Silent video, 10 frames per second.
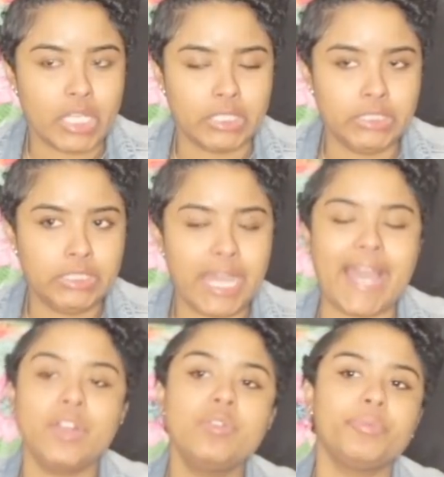uh,
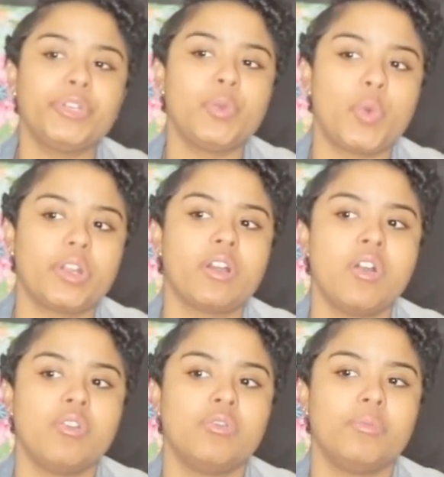I don't bring work
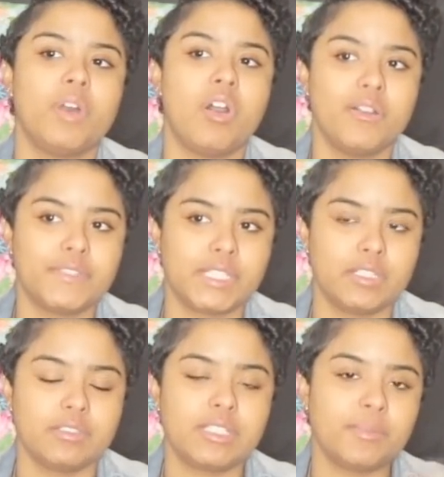home
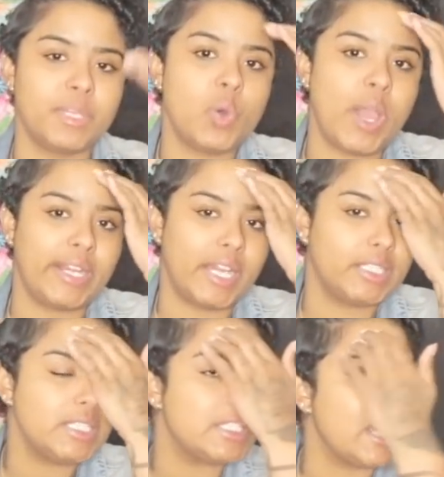often, to be quite
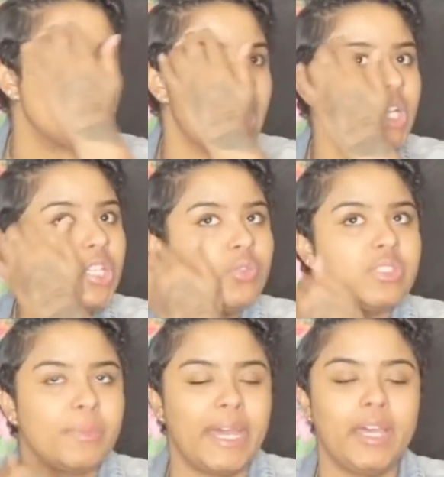honest. I try to
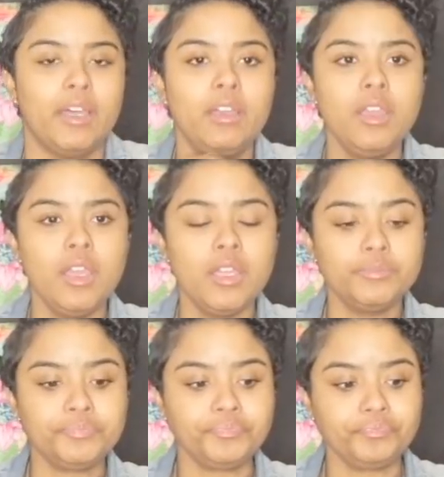use my,
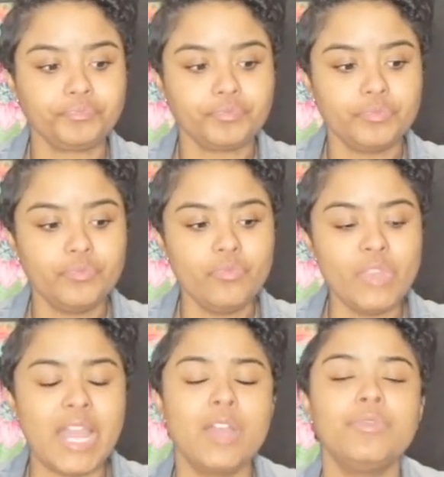
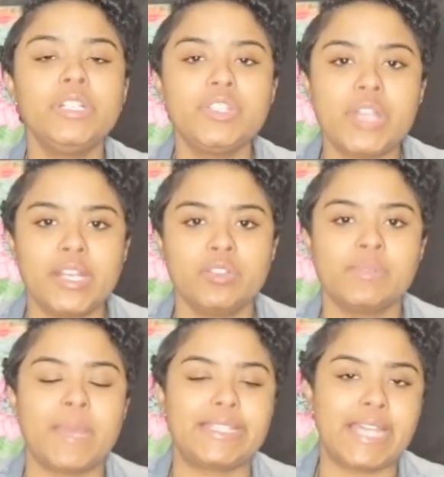I really try to
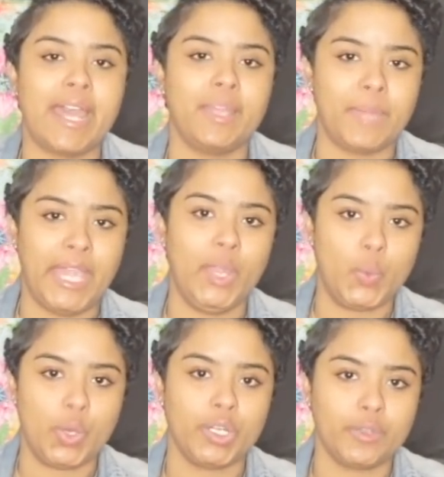use my time
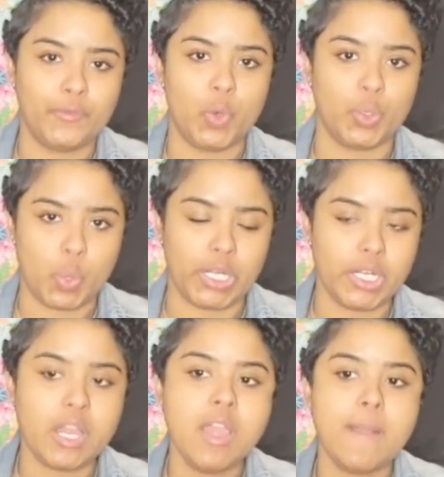at work for
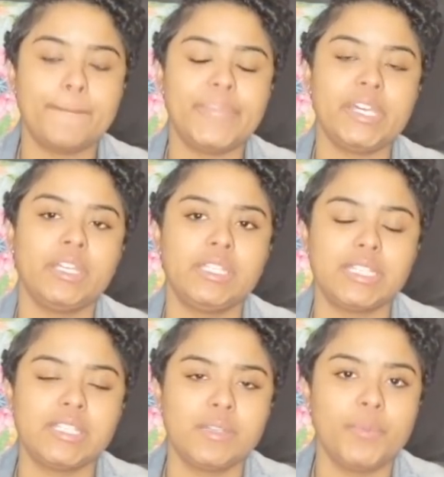work,
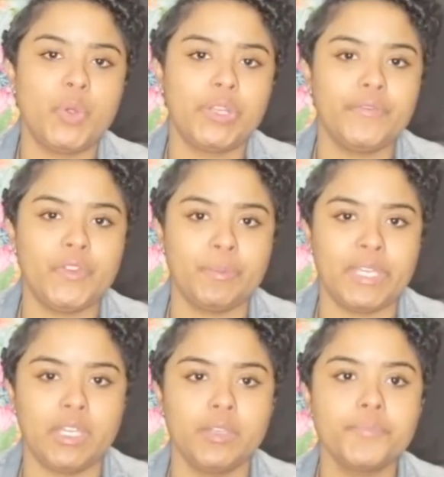because it's important for
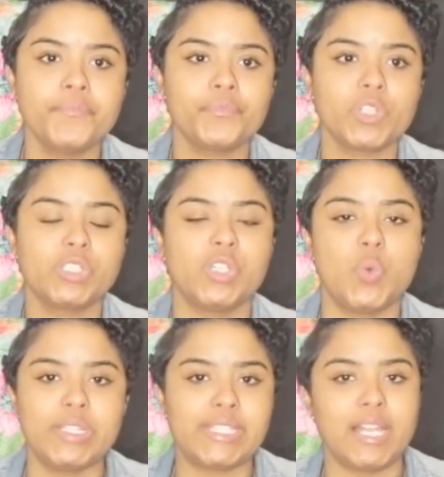me to,
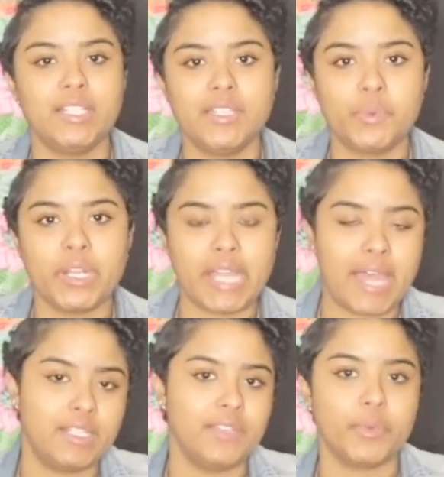once I leave work,
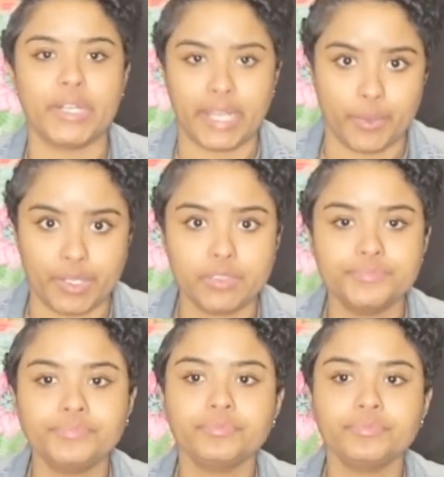I leave work at work.